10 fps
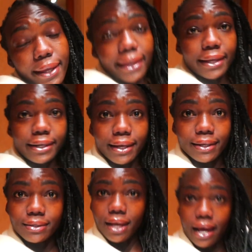It
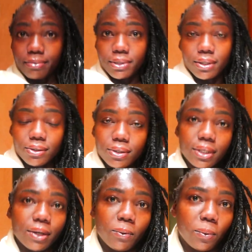is
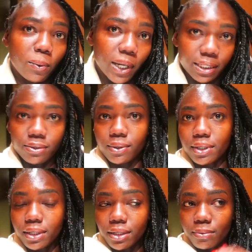absolutely way too
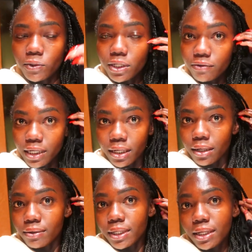early in the morning right
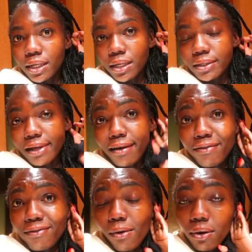now. It is a
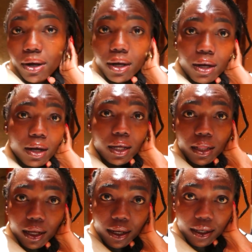4
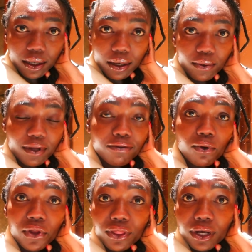o'clock or
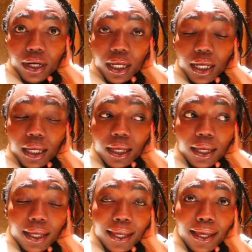4:30,
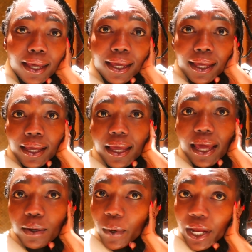
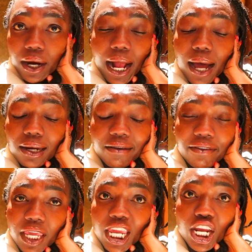and we are out of
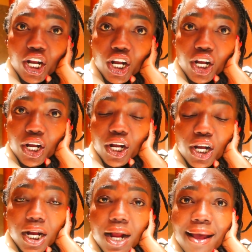here.
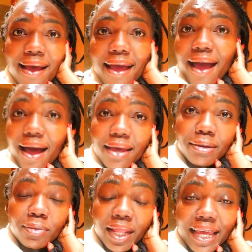
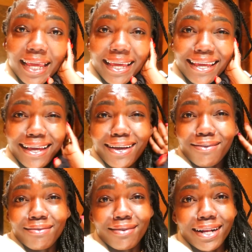I'm like
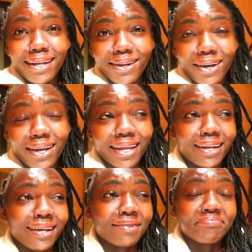running
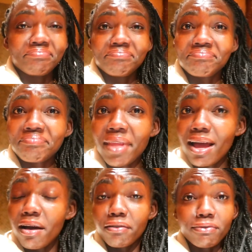on
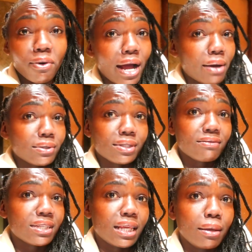4 hours
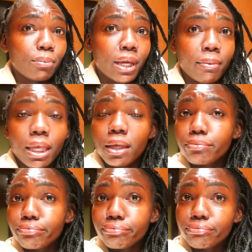of sleep maybe.